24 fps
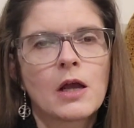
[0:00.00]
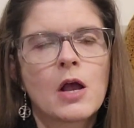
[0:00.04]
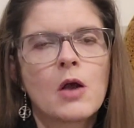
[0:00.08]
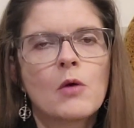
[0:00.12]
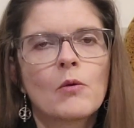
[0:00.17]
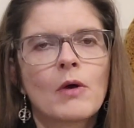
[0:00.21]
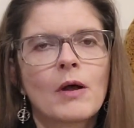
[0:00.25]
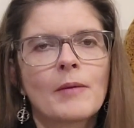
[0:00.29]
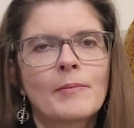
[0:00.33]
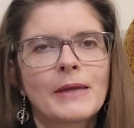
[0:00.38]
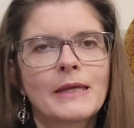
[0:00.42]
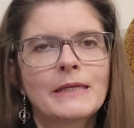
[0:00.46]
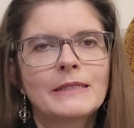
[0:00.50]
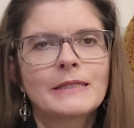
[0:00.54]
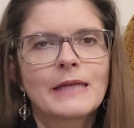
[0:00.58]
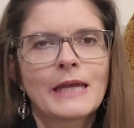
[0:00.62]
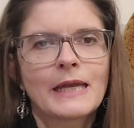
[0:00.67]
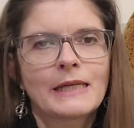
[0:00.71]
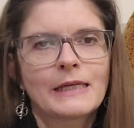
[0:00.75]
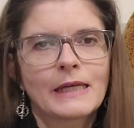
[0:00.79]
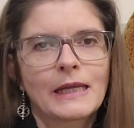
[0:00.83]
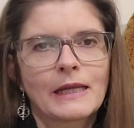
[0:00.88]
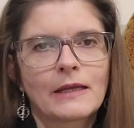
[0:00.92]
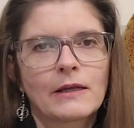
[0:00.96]
while
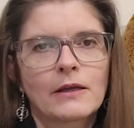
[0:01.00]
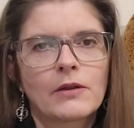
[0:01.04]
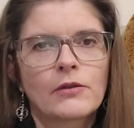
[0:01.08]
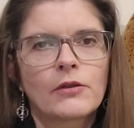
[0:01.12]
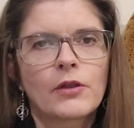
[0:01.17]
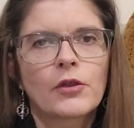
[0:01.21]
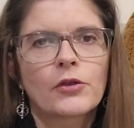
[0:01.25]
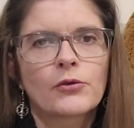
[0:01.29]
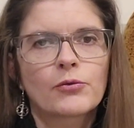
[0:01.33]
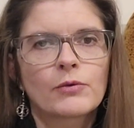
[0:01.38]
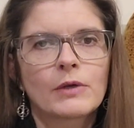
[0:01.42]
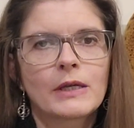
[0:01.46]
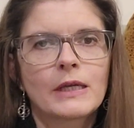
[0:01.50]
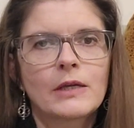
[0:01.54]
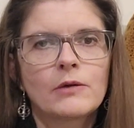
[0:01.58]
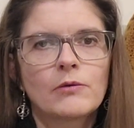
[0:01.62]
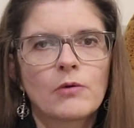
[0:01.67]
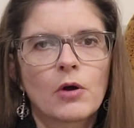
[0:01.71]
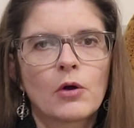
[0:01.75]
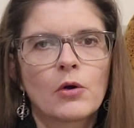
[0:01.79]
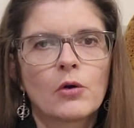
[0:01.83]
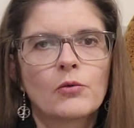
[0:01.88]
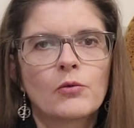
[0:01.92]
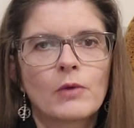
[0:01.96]
maintaining the
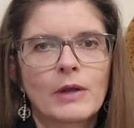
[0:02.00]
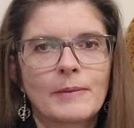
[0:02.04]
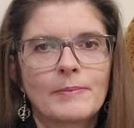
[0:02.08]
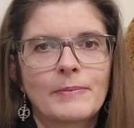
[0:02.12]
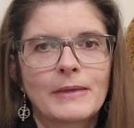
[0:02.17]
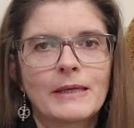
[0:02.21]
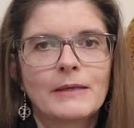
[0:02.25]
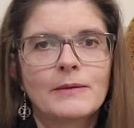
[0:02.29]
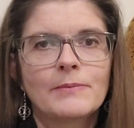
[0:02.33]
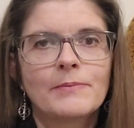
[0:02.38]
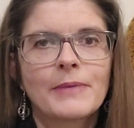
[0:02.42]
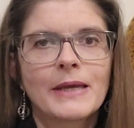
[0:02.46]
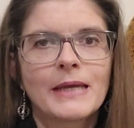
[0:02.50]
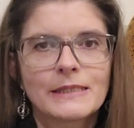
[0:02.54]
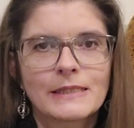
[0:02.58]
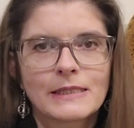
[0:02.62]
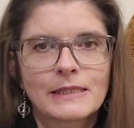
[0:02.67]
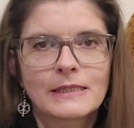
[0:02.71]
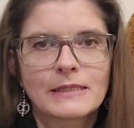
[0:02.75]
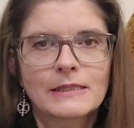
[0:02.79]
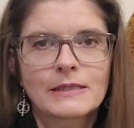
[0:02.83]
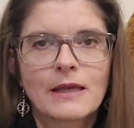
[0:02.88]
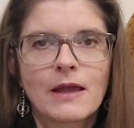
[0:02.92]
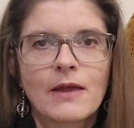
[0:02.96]
3-row repeat
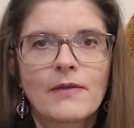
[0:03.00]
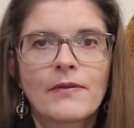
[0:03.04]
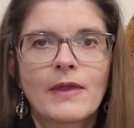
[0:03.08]
basis